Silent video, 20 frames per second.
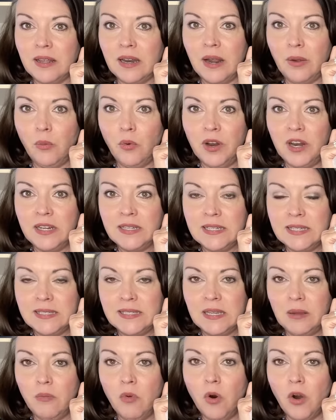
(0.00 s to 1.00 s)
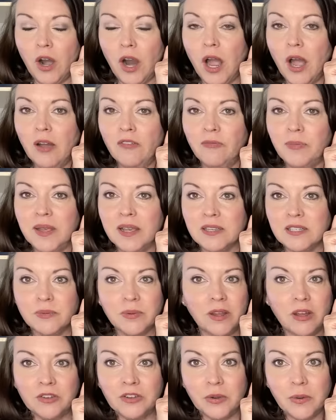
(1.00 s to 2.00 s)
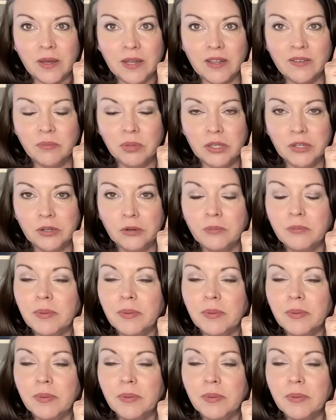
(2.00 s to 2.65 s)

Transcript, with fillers: I wanted to see more of, because we all know I love blue.